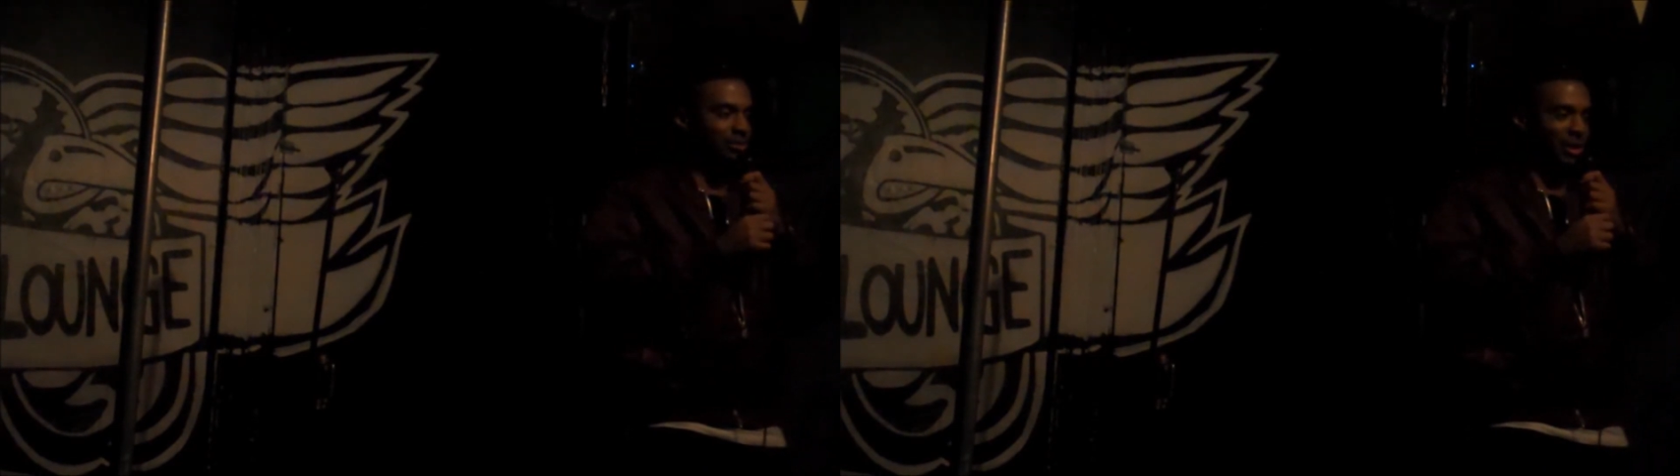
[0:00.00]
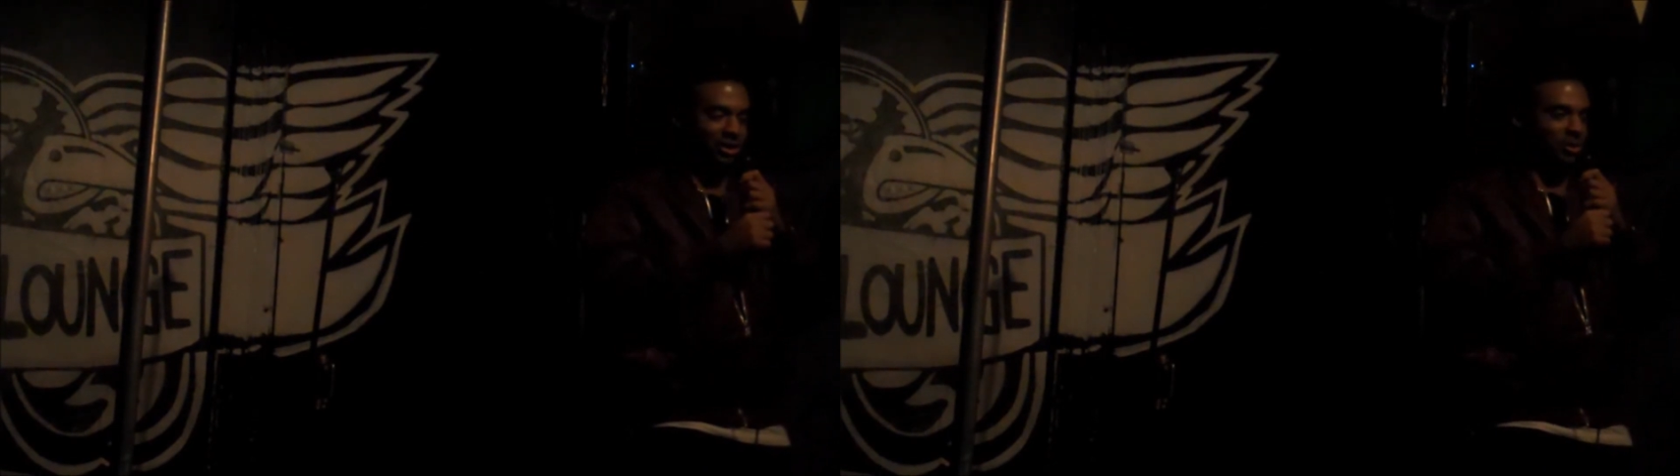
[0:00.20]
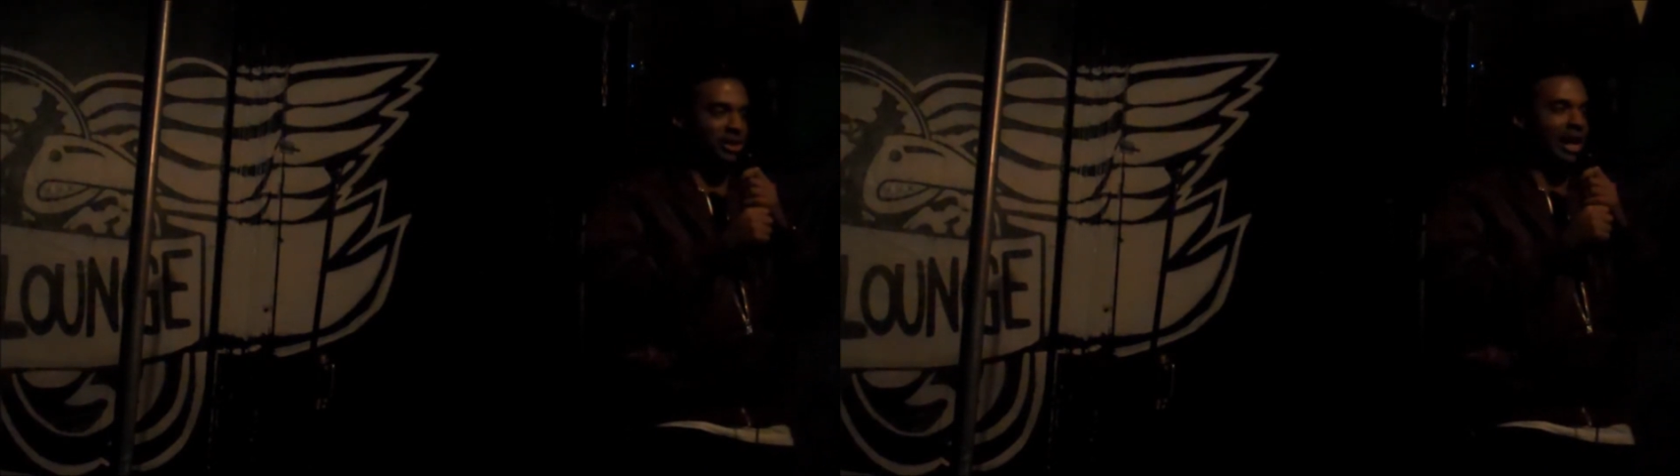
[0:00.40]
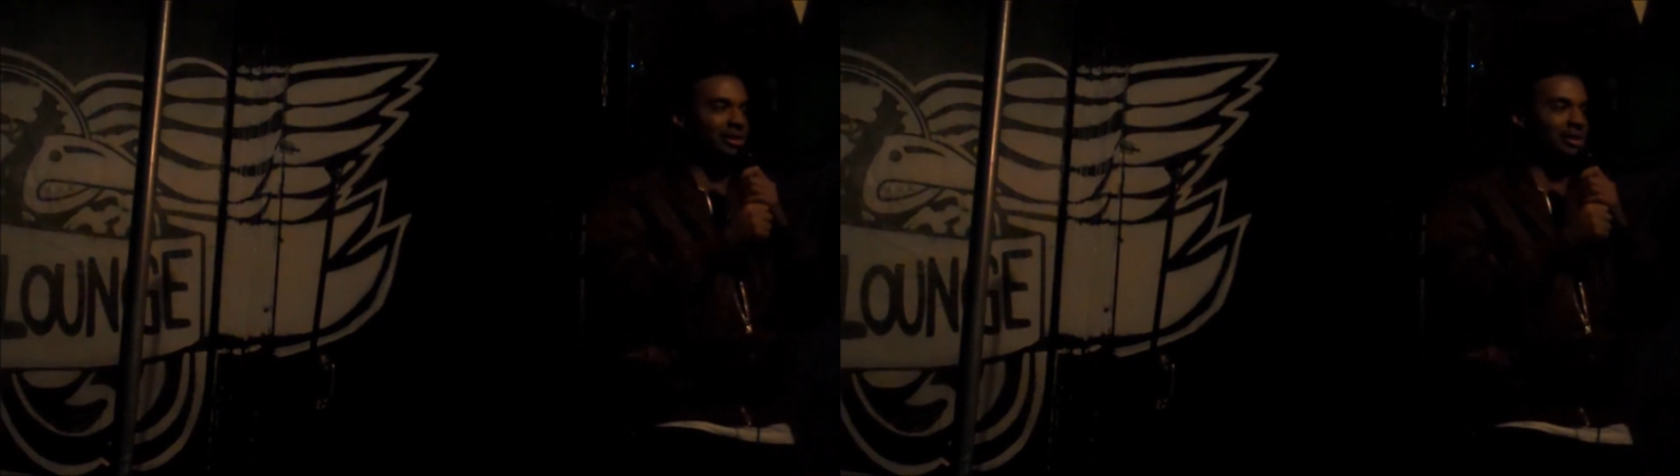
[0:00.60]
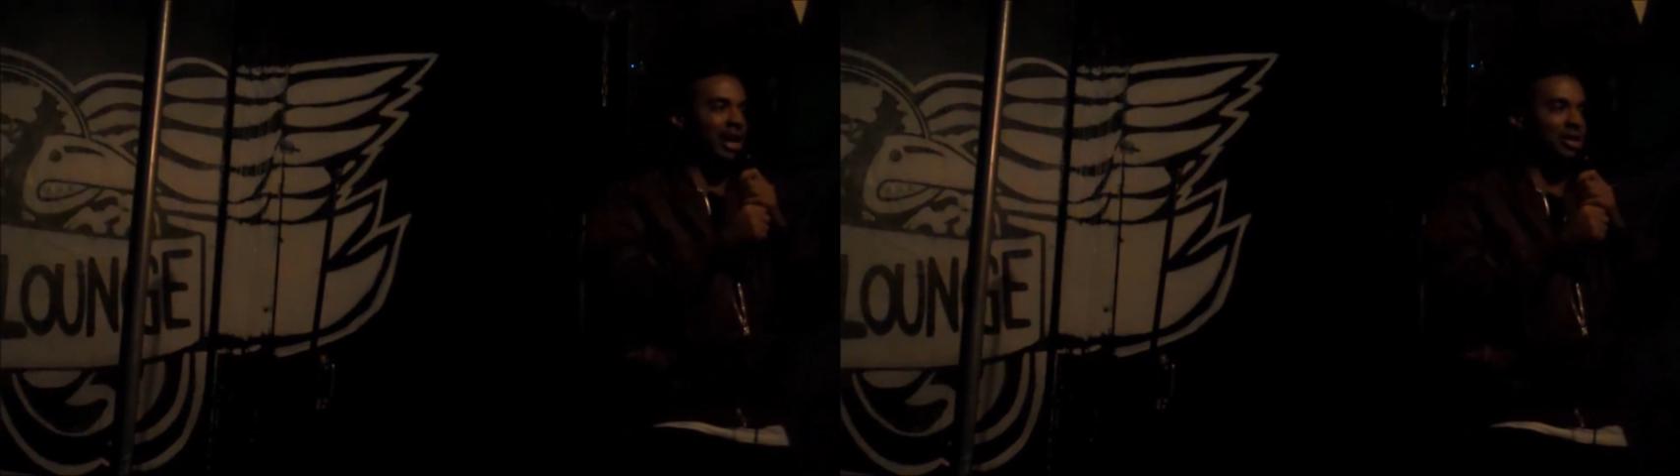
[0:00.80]
because it was
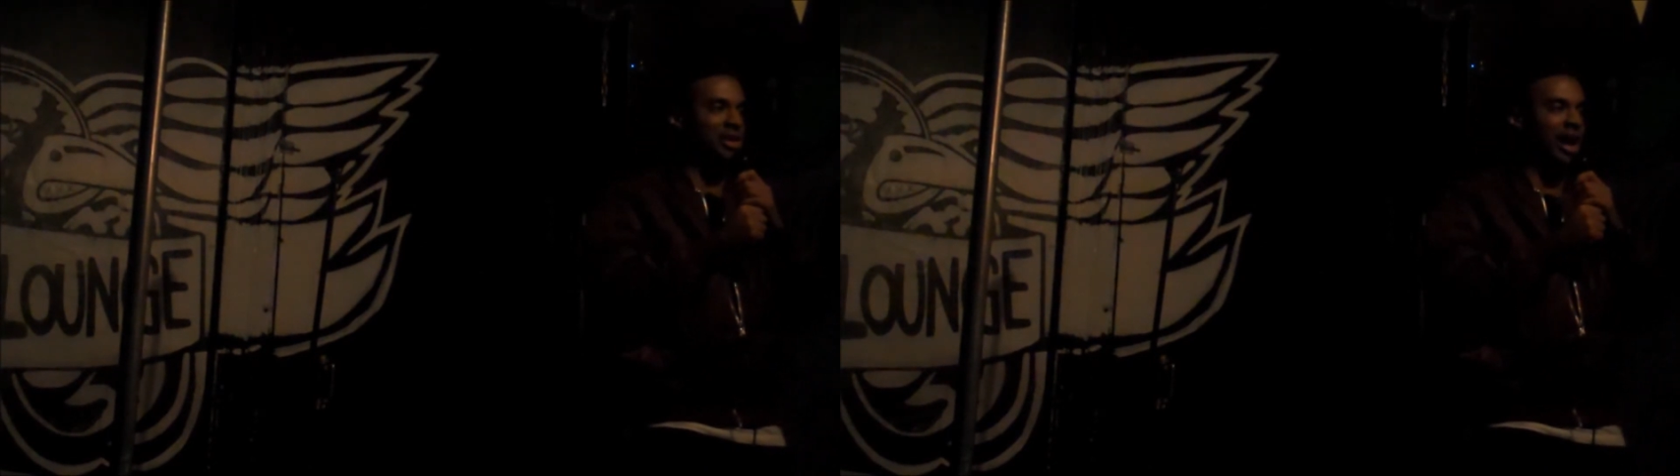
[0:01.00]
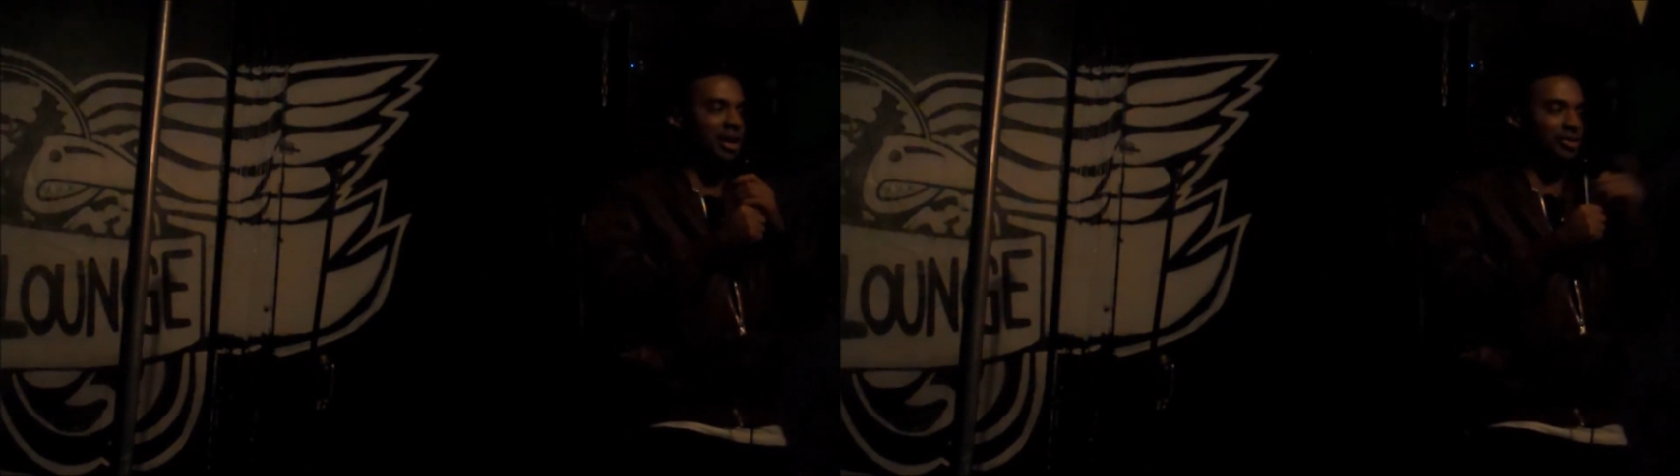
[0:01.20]
1999,